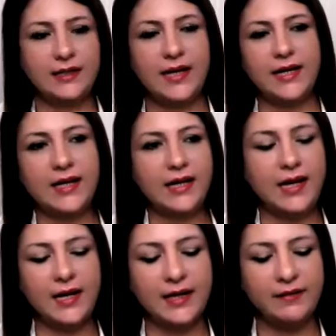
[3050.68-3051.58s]

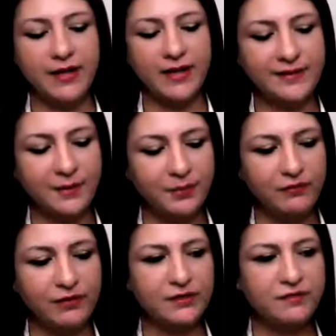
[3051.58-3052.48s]
Like I'll give an example
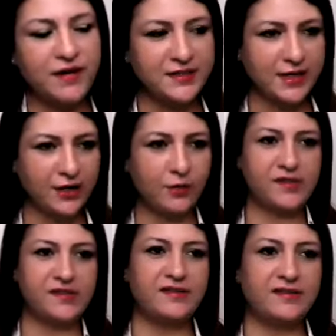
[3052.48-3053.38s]
with the fast track your
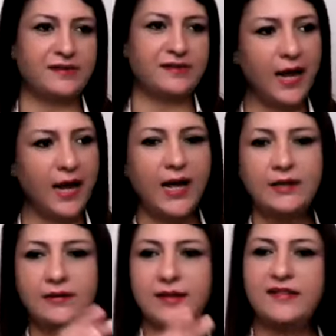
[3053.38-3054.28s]
business. I
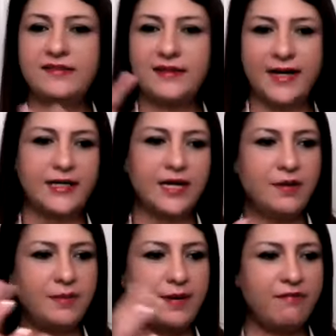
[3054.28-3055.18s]
had things lined
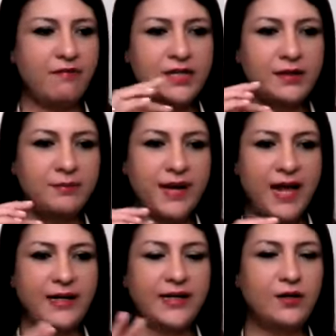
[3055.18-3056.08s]
up, everything
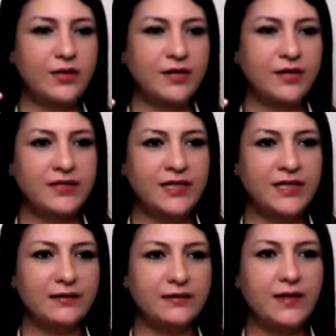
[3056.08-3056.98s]
planned out,
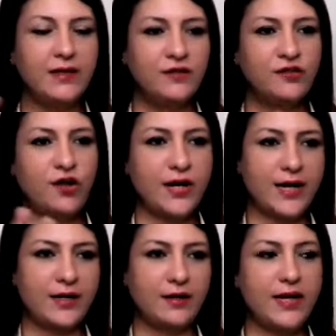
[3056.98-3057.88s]
everything
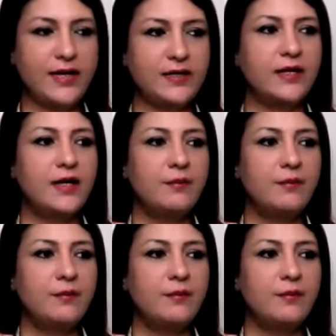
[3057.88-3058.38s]
sorted, right?